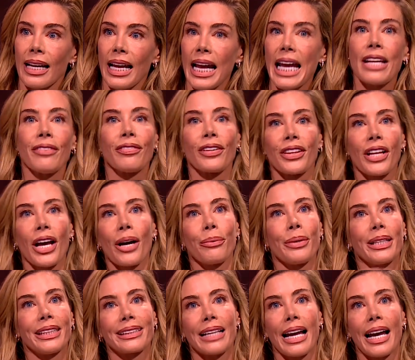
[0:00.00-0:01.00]
even though
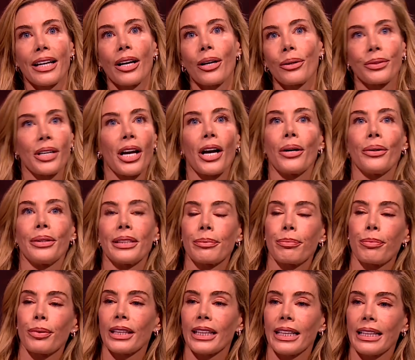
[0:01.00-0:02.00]
we say, oh no, it's
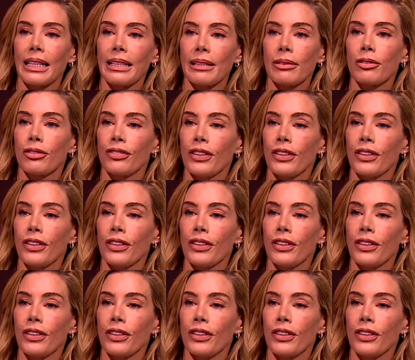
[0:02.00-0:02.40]
brilliant.